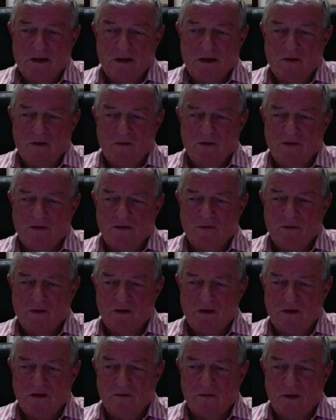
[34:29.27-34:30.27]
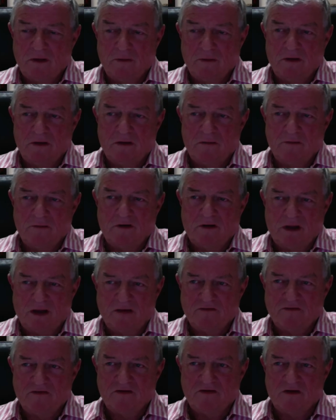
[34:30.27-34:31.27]
Yeah, we did. I
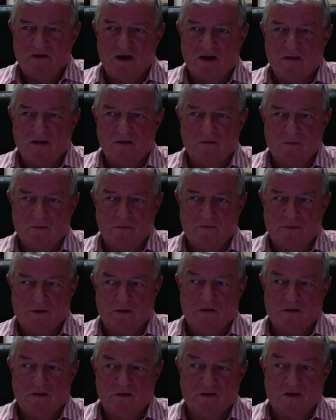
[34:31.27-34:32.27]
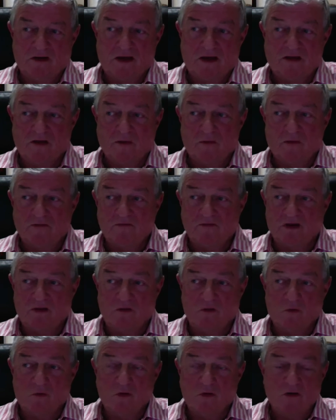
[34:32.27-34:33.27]
have to say that together we've
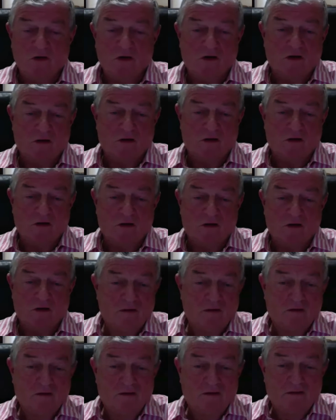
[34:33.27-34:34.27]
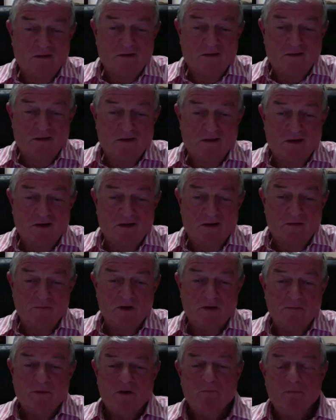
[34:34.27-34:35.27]
done the work,
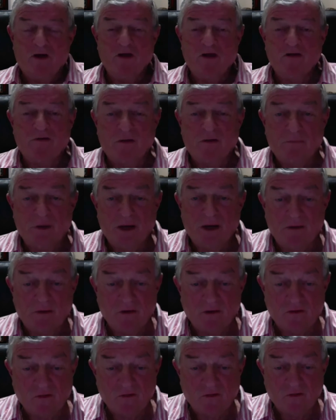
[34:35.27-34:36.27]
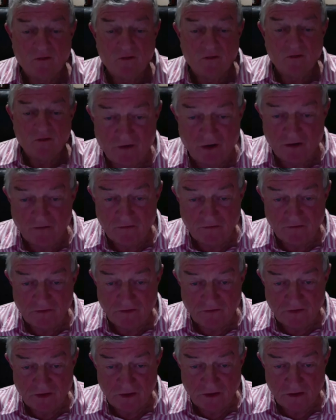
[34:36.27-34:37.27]
But both of our parents were married for over
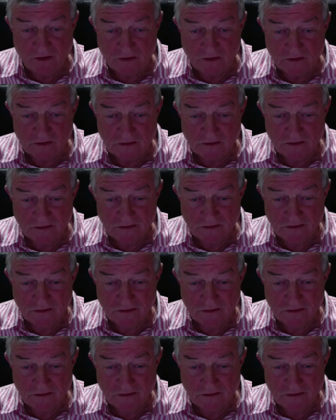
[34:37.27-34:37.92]
50 years.